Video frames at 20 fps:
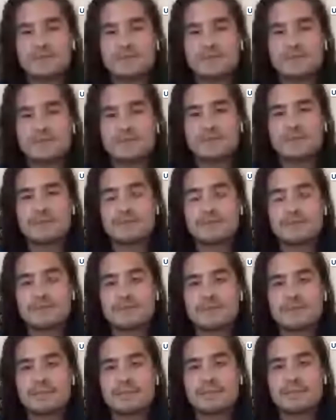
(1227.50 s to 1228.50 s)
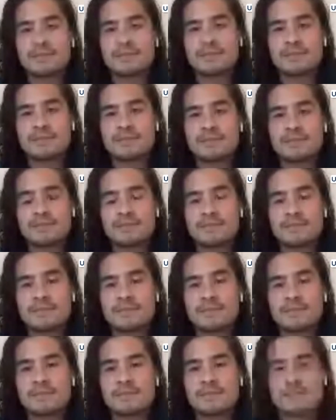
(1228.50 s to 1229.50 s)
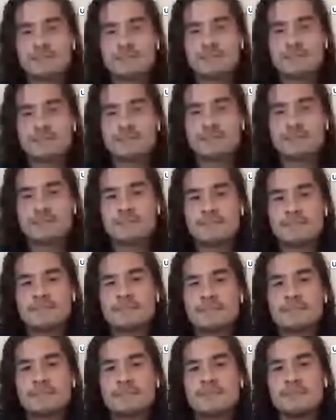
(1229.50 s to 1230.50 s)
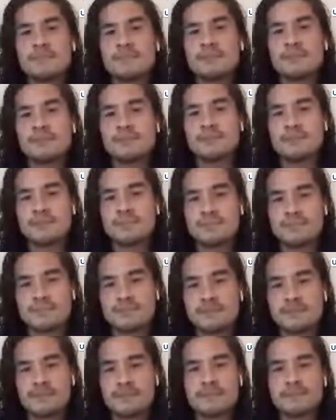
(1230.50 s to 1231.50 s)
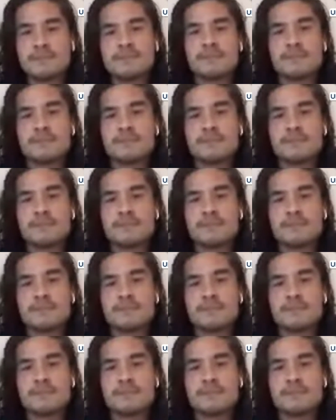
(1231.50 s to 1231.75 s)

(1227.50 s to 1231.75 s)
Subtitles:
No words are spoken by the person on screen.